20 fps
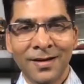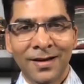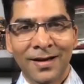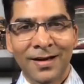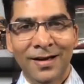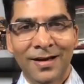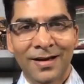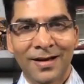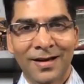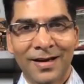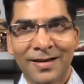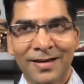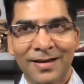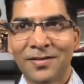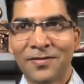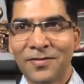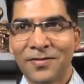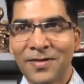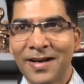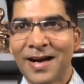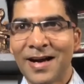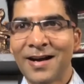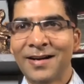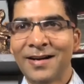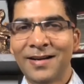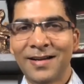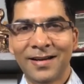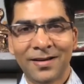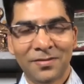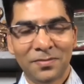I think we
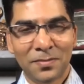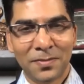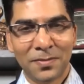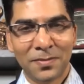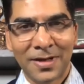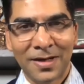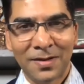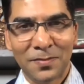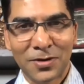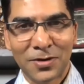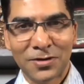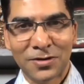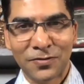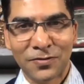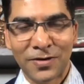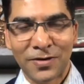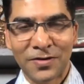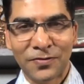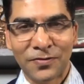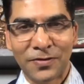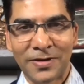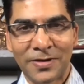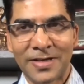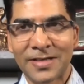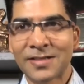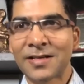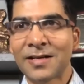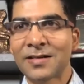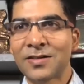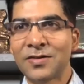had almost a wonderful
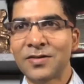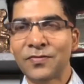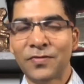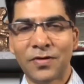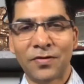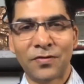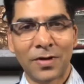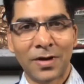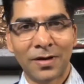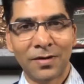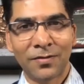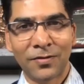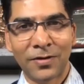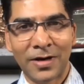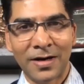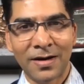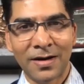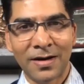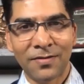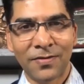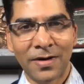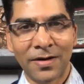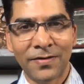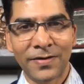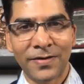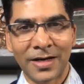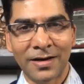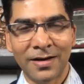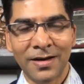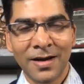discussion for 1.5
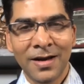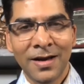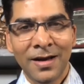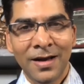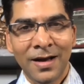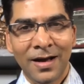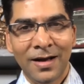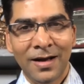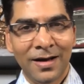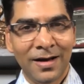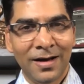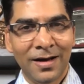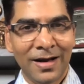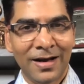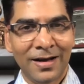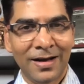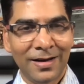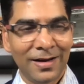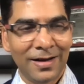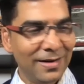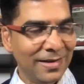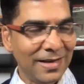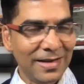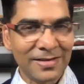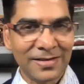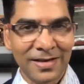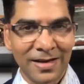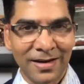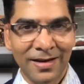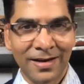hours. And
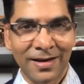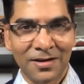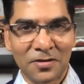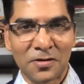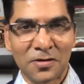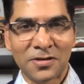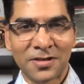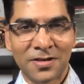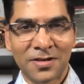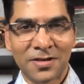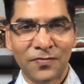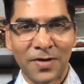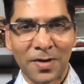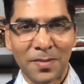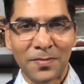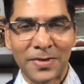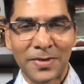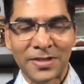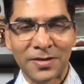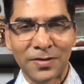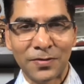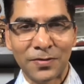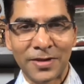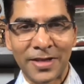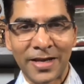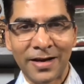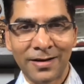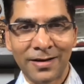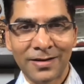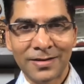there's a question from Mr.
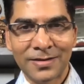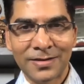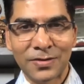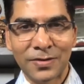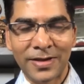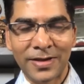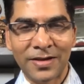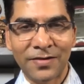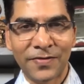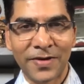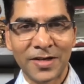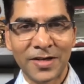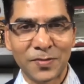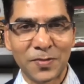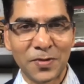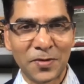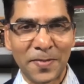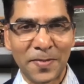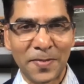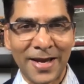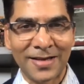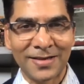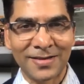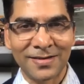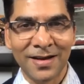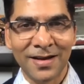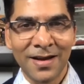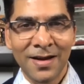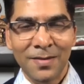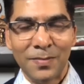Uday also in the Facebook page.
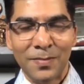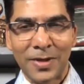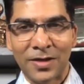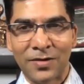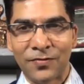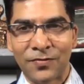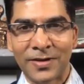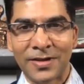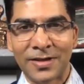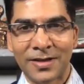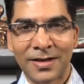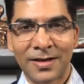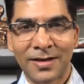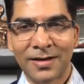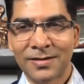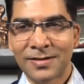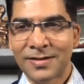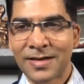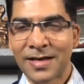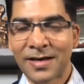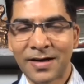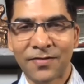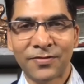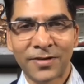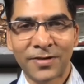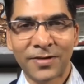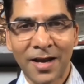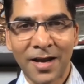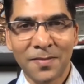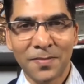But for the sake of
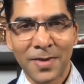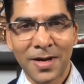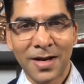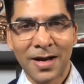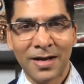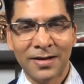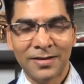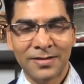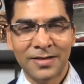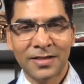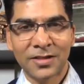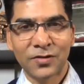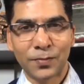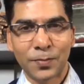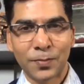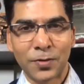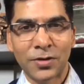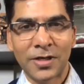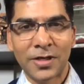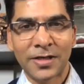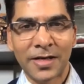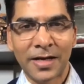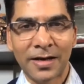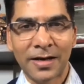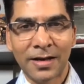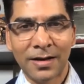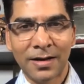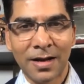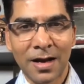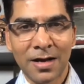time, I'll just put it in
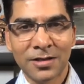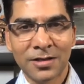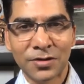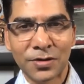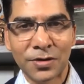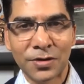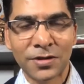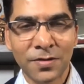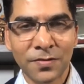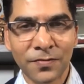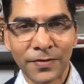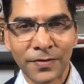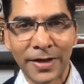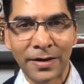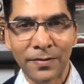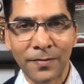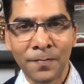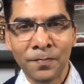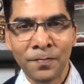a last question for you.